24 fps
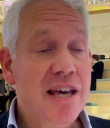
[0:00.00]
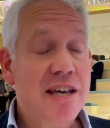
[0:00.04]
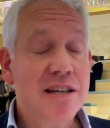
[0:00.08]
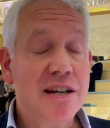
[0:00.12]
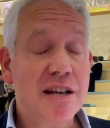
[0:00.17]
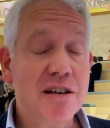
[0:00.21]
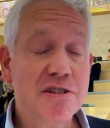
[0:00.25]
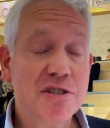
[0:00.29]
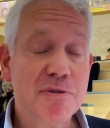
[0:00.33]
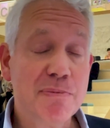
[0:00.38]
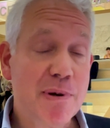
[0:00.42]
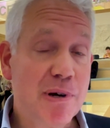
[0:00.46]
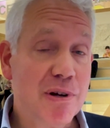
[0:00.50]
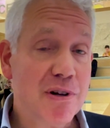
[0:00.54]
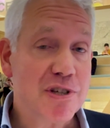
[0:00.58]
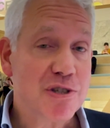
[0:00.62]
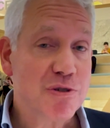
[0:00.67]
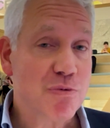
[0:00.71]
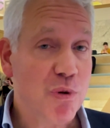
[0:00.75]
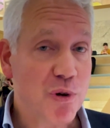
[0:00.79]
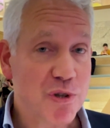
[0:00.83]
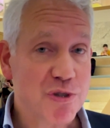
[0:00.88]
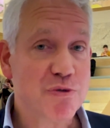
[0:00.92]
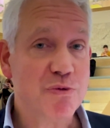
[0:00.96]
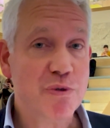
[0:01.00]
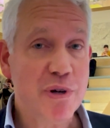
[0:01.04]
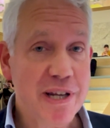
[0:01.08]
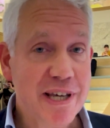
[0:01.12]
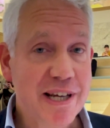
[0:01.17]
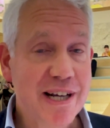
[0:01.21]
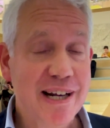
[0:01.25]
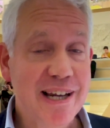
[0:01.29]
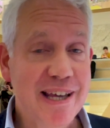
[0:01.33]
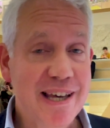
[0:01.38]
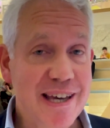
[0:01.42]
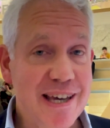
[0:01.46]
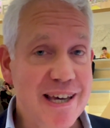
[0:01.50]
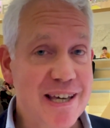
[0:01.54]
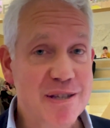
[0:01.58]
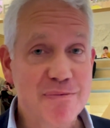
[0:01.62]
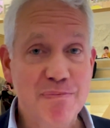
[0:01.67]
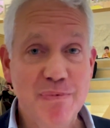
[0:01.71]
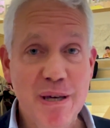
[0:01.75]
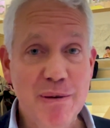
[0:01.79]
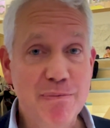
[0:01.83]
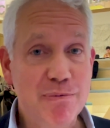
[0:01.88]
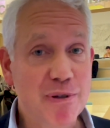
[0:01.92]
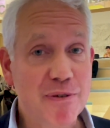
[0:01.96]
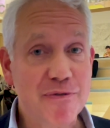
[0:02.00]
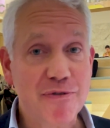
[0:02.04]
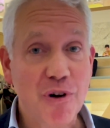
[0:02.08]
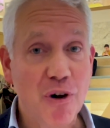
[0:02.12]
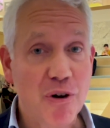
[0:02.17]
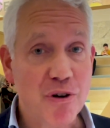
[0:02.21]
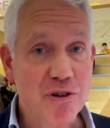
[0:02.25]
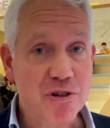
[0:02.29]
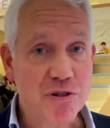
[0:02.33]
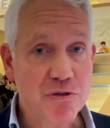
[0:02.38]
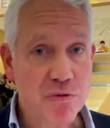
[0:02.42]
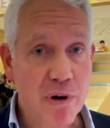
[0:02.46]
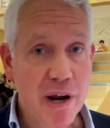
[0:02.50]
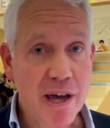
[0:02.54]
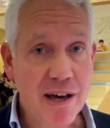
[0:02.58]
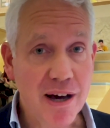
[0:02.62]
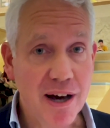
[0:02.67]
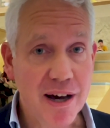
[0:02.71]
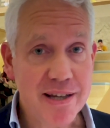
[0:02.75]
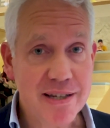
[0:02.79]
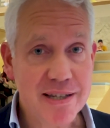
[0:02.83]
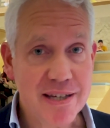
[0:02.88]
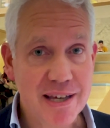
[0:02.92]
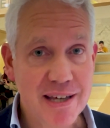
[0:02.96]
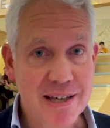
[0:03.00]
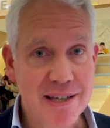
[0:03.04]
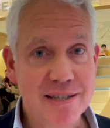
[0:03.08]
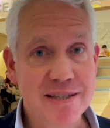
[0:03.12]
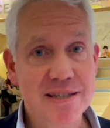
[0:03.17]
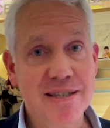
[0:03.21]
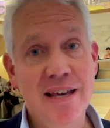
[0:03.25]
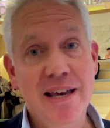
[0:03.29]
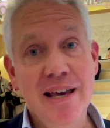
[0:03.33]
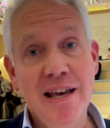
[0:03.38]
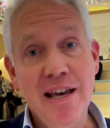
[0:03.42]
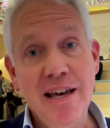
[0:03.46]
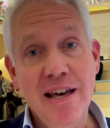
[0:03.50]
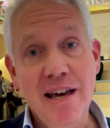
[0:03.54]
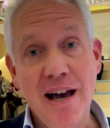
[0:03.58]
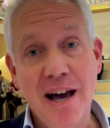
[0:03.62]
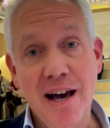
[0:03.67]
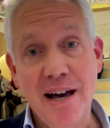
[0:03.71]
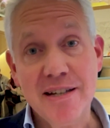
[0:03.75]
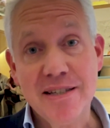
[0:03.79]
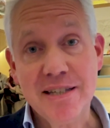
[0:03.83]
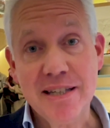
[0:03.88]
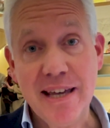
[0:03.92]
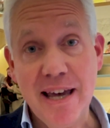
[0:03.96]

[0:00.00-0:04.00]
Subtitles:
you know, to be honest, what's really clear is people have got great ideas to